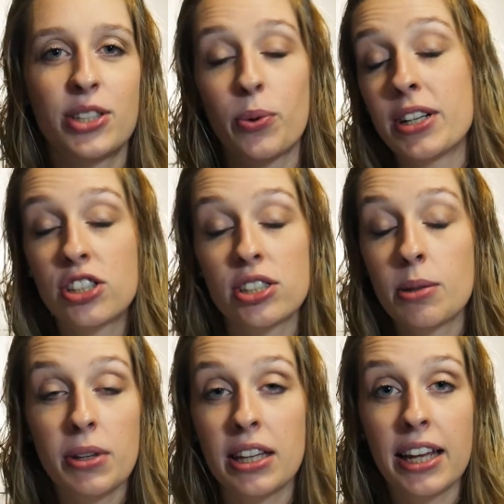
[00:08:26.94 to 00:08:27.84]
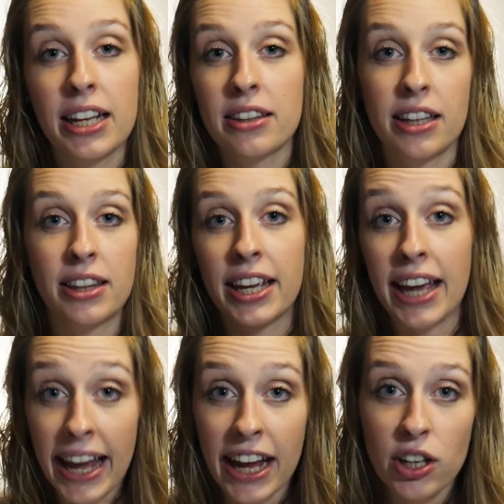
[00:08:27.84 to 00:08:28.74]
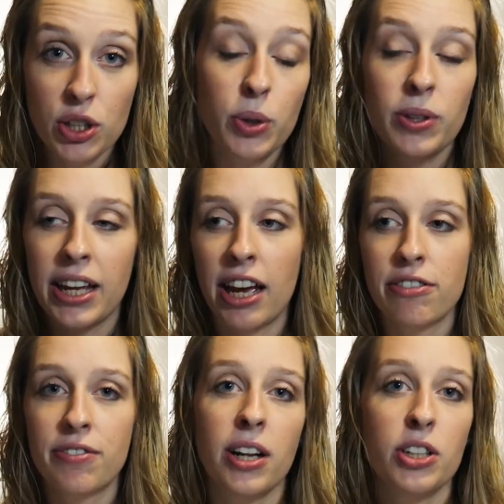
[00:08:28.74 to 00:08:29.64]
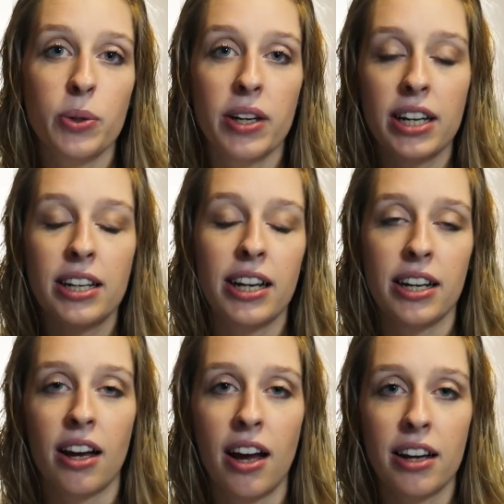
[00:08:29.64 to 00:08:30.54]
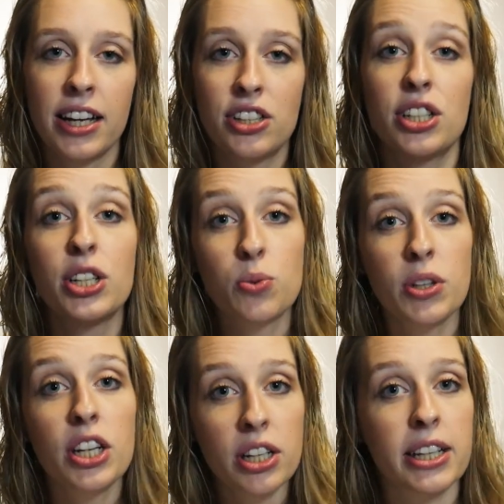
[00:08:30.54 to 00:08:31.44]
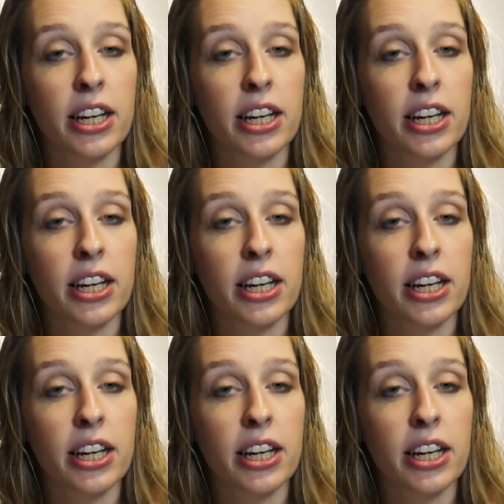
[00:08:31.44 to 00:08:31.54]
So it's just something that they that they can do, and they have fun doing it, and uh, it's just, it's really good to